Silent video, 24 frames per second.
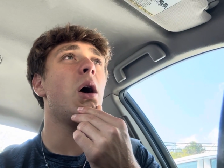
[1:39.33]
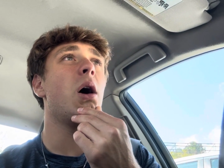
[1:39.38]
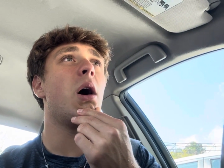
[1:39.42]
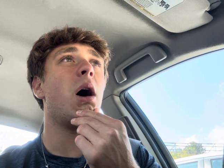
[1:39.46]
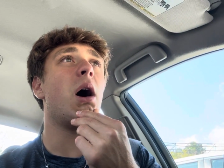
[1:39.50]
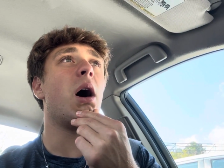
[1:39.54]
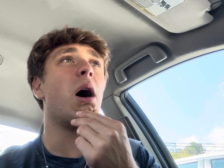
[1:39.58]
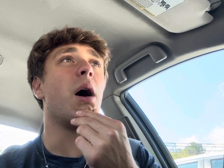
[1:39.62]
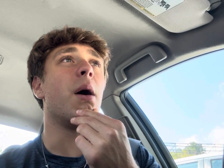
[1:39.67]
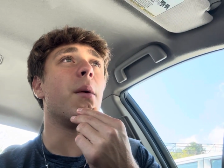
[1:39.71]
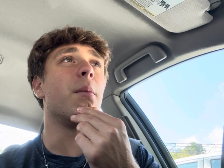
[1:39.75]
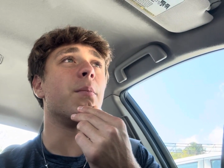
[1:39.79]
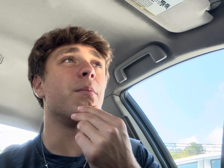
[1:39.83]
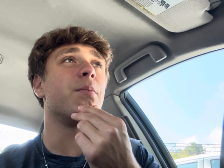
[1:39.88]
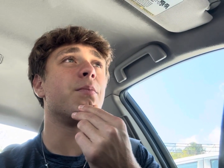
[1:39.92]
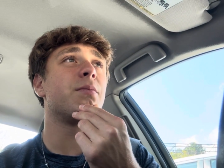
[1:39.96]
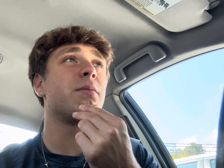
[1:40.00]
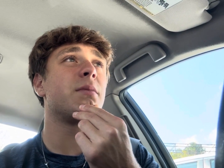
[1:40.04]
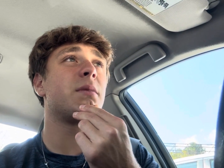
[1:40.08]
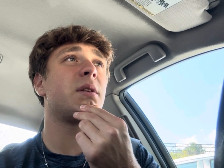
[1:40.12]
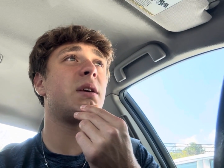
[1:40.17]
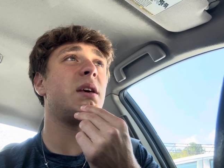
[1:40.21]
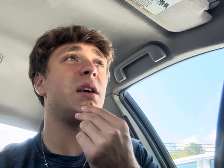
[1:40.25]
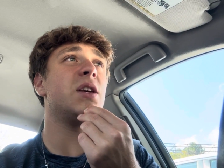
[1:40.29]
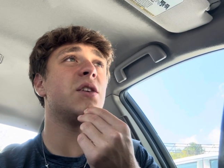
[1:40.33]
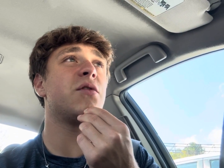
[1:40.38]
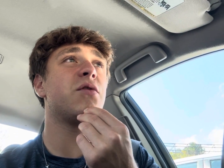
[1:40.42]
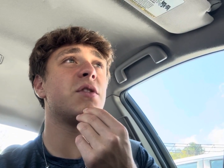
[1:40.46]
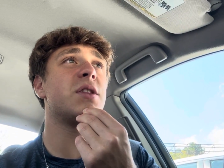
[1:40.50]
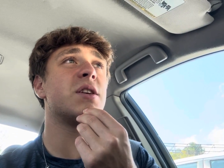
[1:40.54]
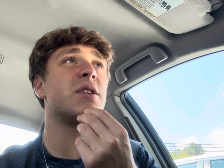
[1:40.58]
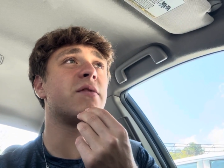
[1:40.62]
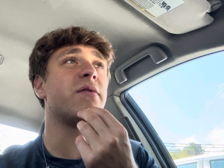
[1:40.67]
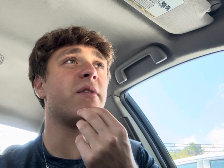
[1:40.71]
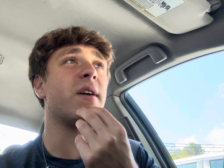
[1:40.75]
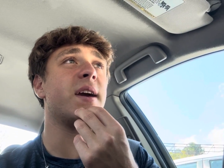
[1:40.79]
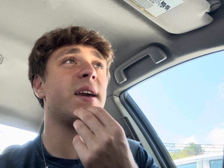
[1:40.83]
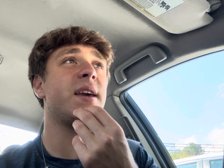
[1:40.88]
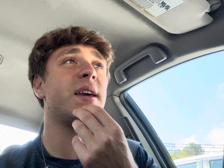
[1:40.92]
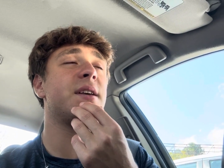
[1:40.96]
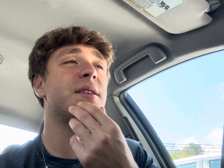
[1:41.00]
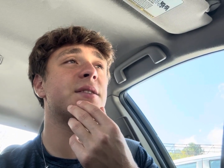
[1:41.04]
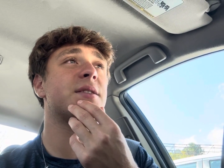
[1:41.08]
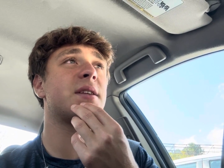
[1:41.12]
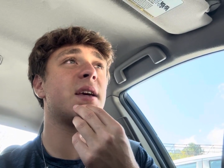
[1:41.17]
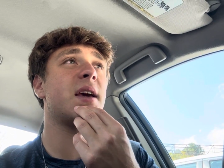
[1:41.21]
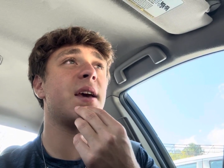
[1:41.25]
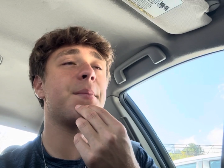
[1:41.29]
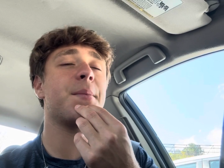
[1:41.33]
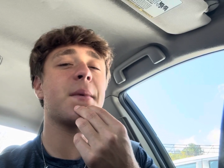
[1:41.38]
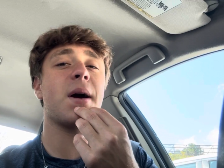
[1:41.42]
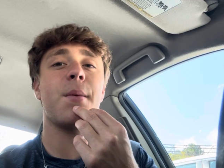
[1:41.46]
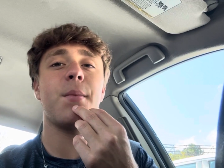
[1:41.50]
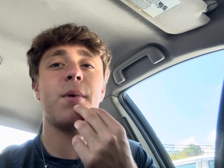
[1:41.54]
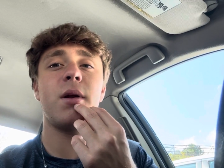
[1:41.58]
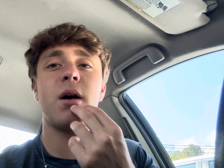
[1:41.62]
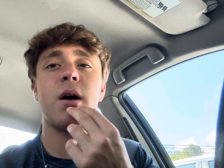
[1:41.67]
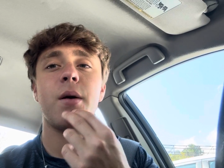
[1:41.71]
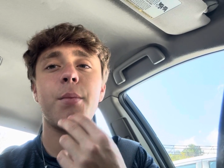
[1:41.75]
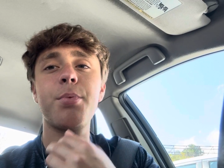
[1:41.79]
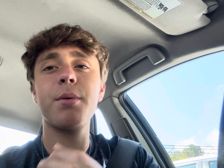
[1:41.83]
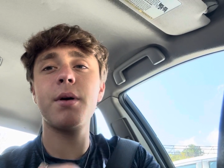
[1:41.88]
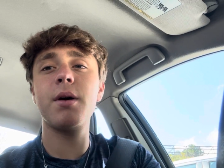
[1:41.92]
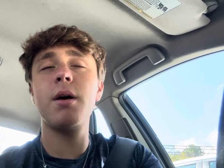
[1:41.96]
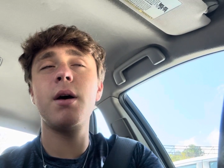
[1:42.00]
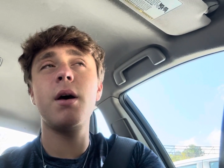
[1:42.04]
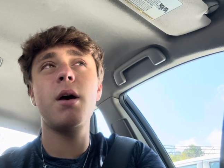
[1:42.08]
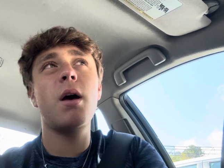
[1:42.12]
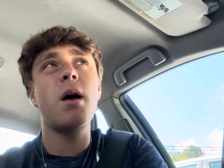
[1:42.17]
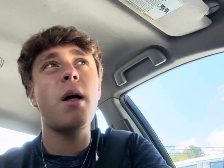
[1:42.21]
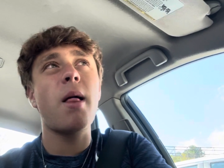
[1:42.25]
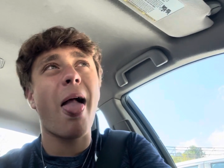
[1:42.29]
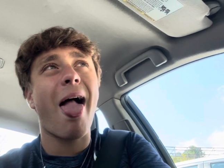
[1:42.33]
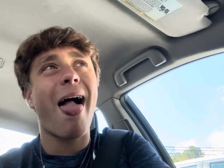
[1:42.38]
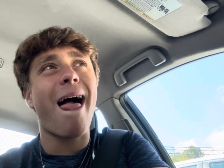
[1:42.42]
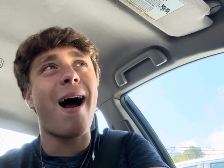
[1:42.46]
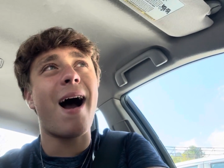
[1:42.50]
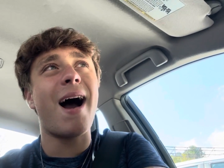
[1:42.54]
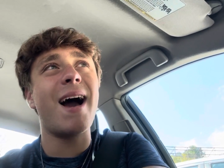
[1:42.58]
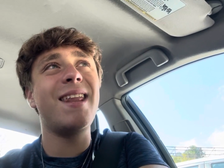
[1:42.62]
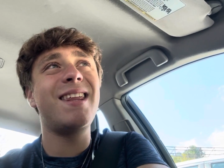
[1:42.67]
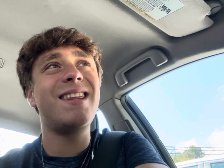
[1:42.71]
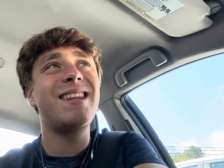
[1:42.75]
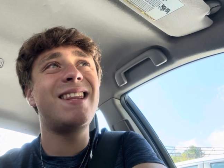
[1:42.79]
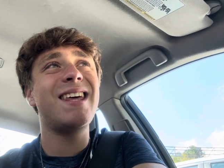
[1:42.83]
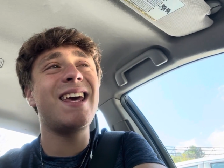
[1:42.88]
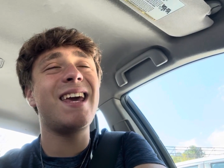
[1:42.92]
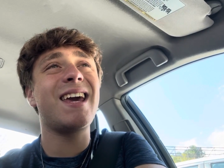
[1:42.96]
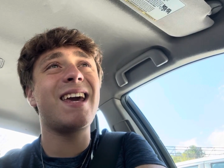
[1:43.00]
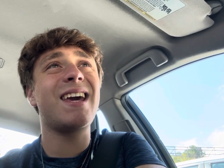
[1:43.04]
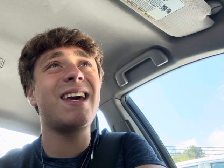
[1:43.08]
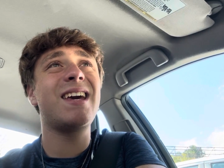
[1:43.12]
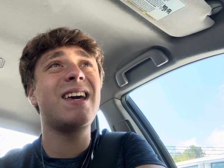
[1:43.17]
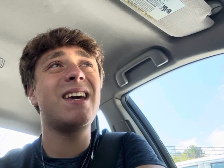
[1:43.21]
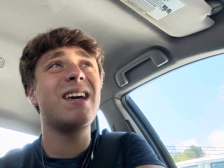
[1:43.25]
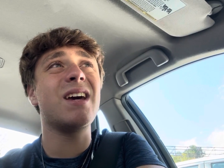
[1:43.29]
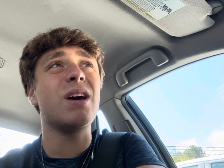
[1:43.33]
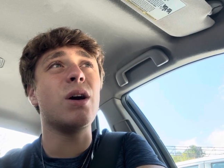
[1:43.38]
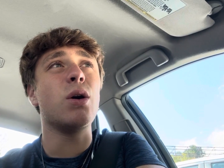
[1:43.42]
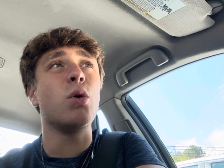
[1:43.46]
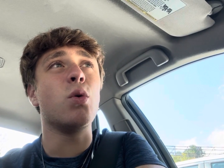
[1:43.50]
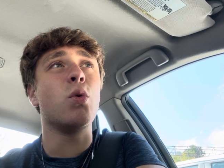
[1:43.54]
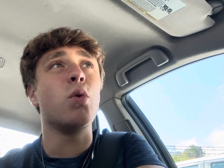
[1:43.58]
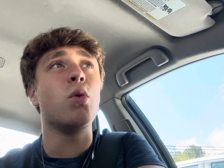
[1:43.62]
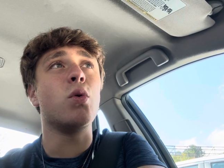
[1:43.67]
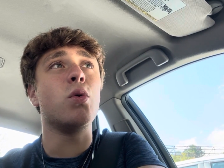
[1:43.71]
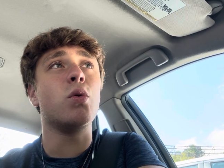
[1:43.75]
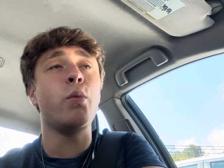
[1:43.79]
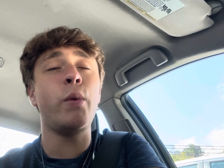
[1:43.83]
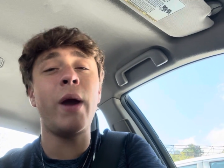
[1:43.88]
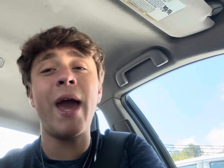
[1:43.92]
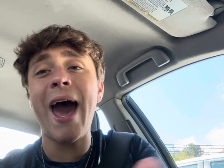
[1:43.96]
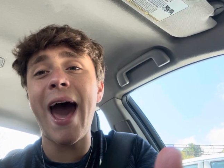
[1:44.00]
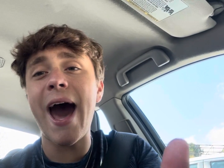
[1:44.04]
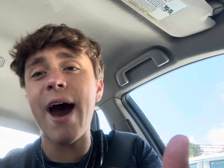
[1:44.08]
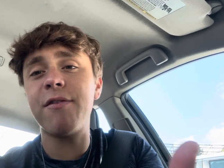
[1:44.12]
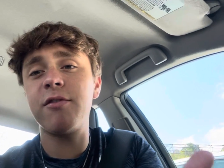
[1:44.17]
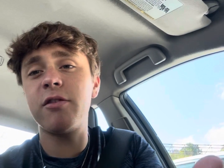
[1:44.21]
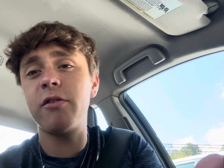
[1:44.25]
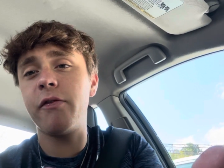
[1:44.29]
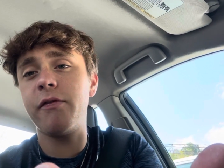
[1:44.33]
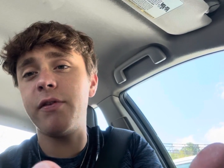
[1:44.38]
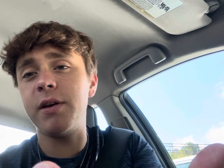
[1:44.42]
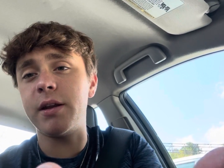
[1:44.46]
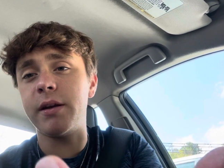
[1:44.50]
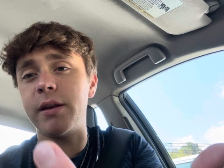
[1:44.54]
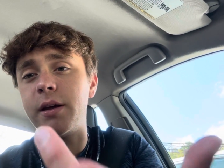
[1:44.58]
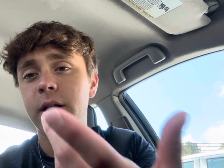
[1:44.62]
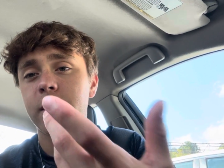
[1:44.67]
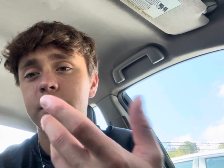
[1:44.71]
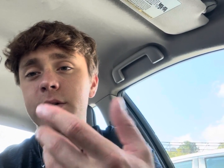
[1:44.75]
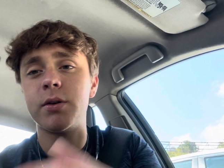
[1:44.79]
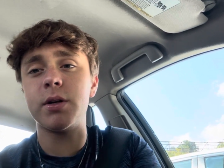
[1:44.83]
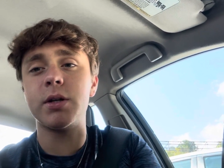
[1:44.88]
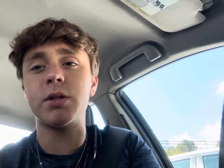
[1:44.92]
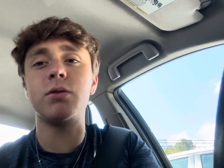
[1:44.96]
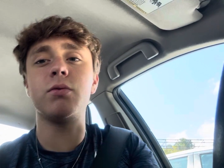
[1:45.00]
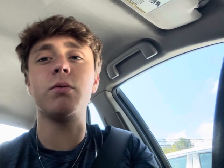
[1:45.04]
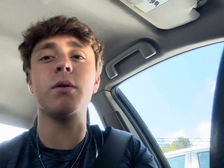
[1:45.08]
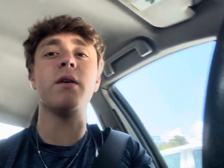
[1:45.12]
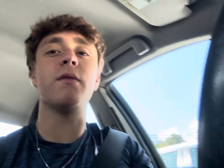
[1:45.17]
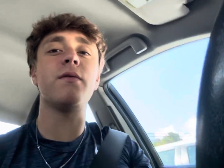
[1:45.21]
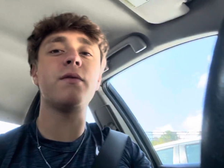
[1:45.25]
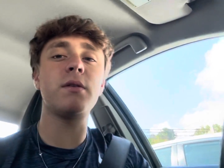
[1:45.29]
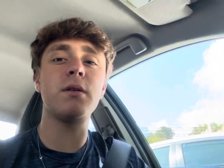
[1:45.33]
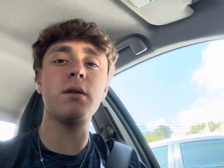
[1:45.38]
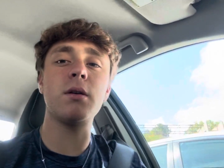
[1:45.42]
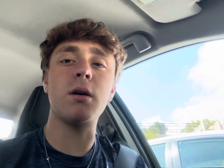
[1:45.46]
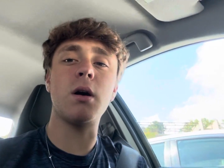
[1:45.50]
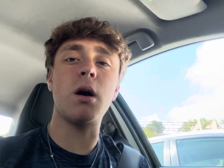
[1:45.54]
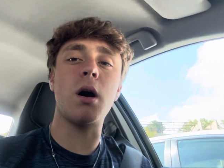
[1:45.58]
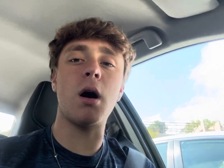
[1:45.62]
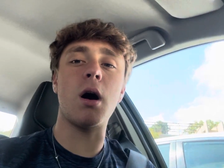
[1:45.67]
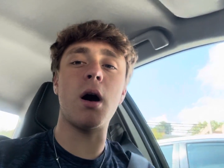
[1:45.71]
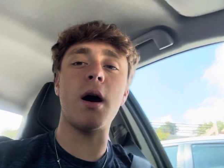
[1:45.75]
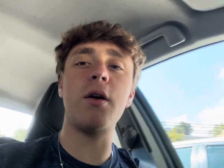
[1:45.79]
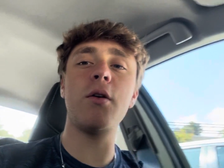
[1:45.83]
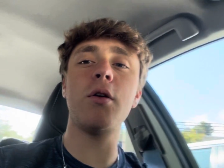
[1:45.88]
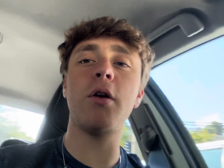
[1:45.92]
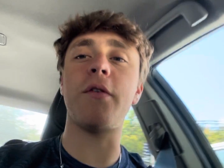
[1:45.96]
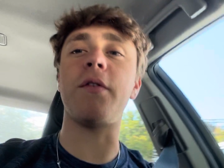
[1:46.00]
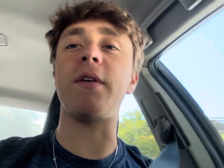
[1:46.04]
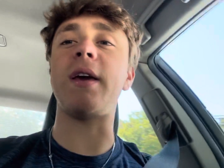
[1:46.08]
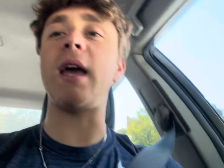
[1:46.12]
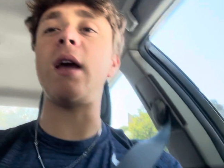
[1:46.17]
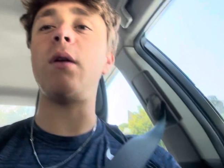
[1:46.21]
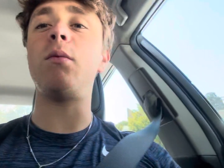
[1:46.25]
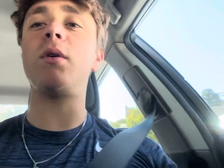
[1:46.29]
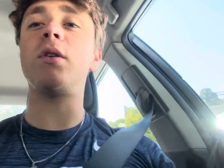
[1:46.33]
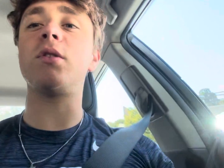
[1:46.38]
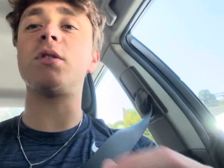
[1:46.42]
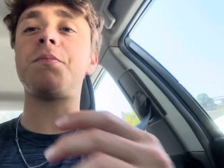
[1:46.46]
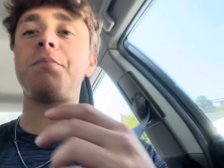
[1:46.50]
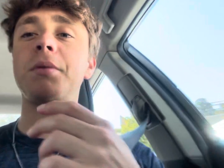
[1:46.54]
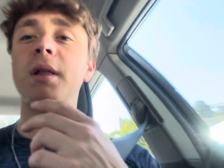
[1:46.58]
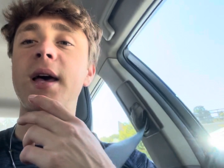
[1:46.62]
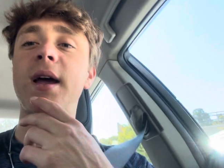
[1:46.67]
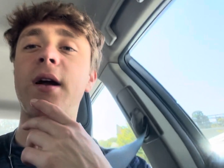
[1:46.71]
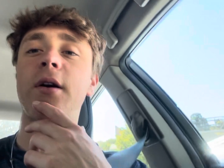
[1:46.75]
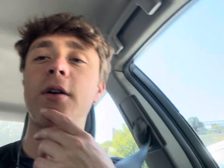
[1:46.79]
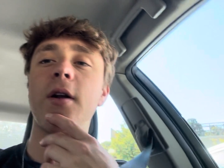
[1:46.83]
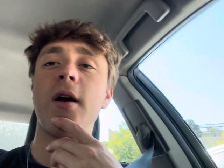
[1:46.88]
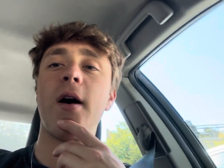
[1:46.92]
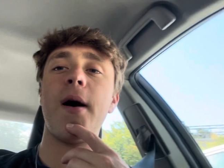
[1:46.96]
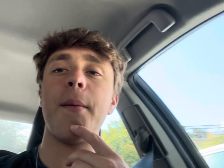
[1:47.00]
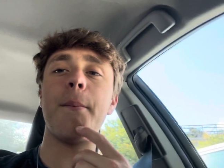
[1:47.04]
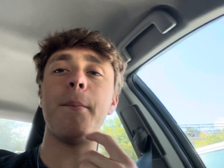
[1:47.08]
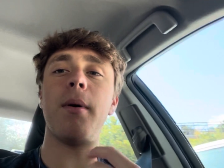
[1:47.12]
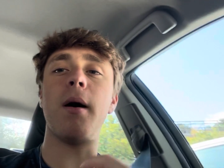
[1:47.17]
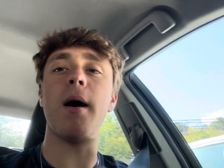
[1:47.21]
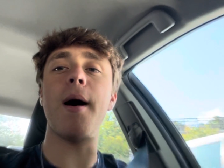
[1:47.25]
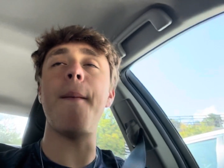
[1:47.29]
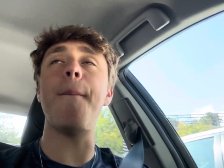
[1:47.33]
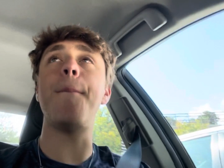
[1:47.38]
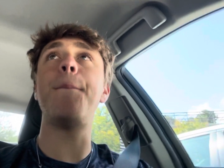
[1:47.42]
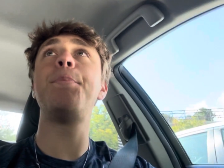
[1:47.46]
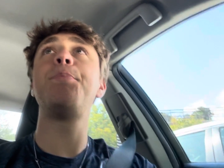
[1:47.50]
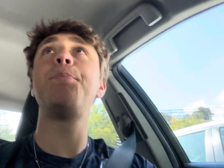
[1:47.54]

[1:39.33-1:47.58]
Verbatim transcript: um, keys for this Vikings game coming up. I think we have to feed D'Andre Swift. Uh, I don't know if Gainwell's playing or not, but